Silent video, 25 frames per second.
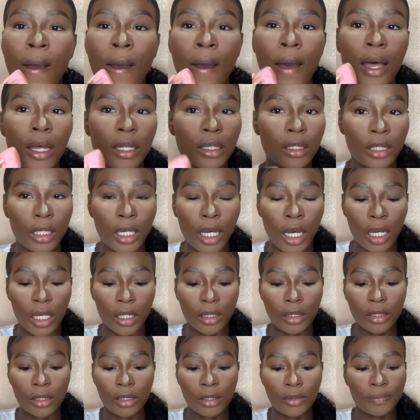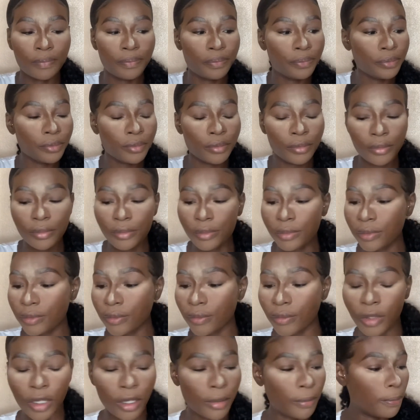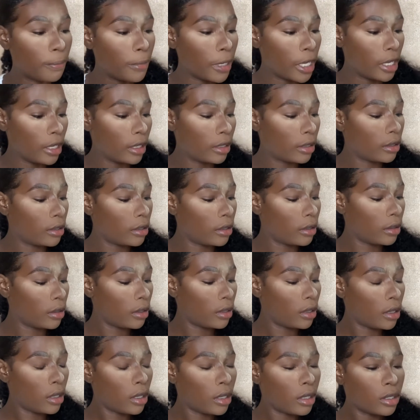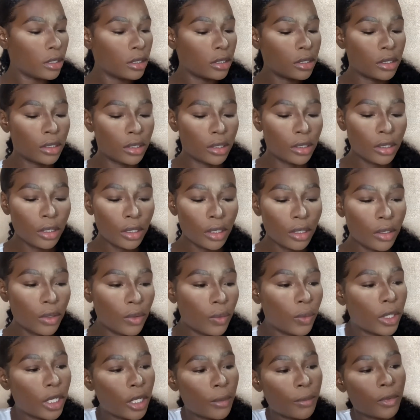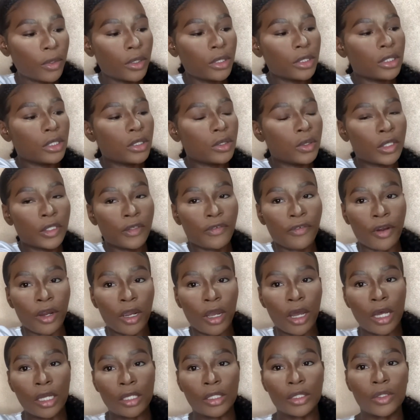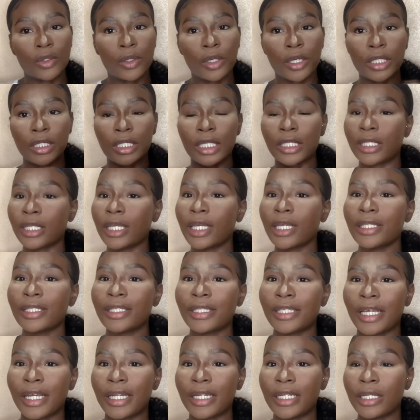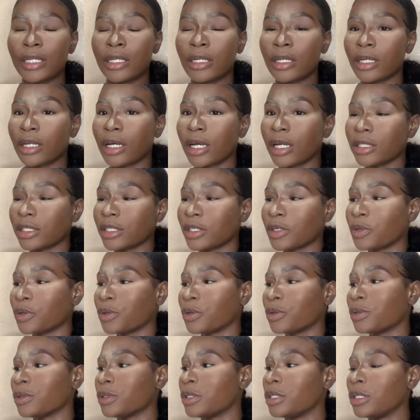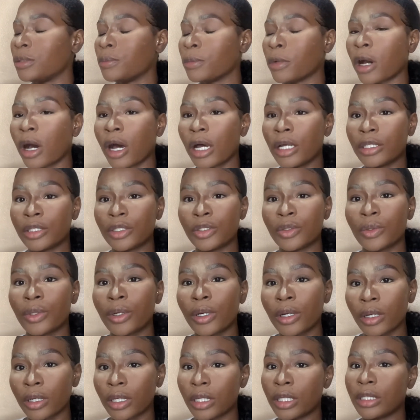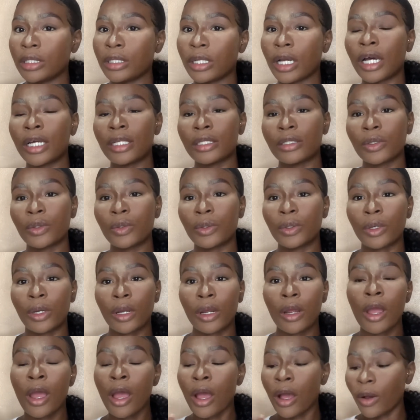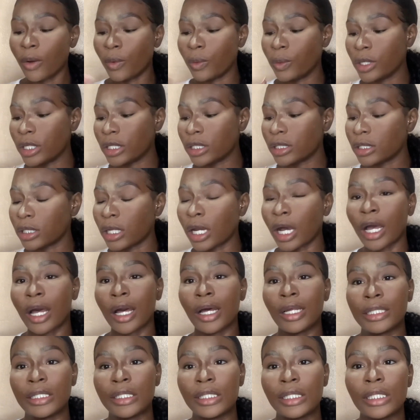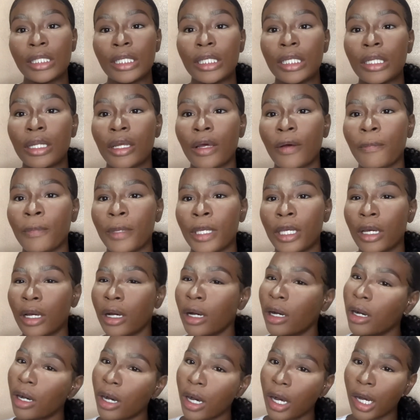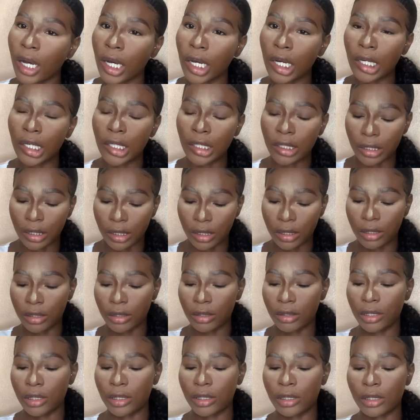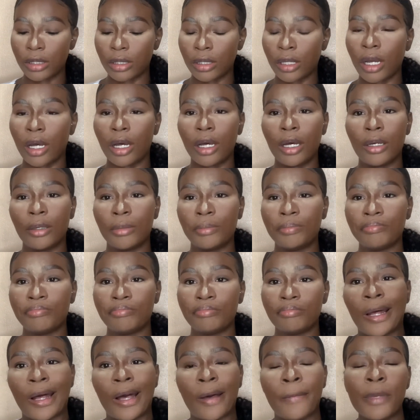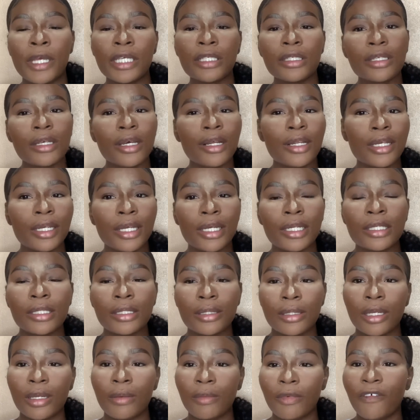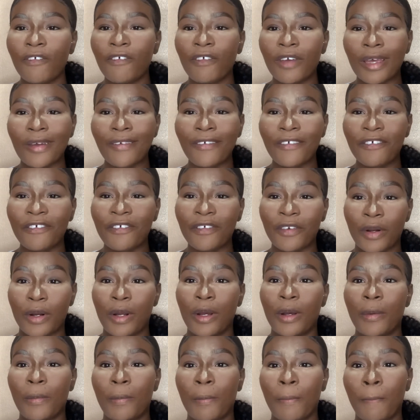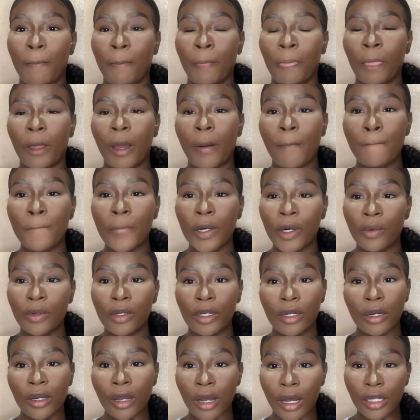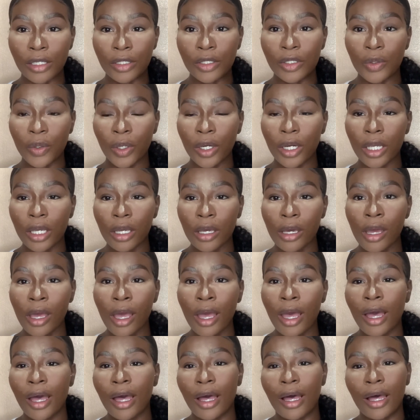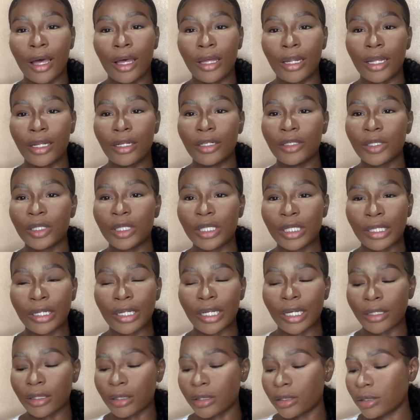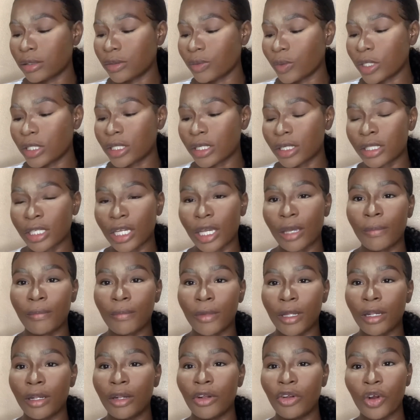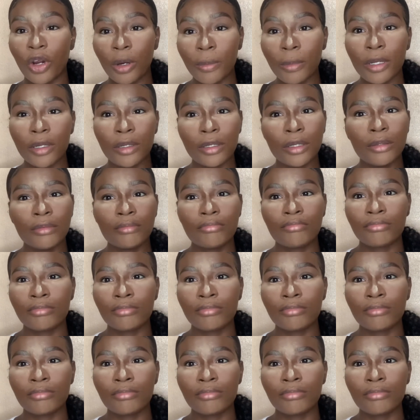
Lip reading: and not bake. So now what I'm going to use for contour is, as you can see, I did not cream contour, didn't contour with a concealer because I basically get the same effect from powder contouring, and I just think that's a waste of time. And normally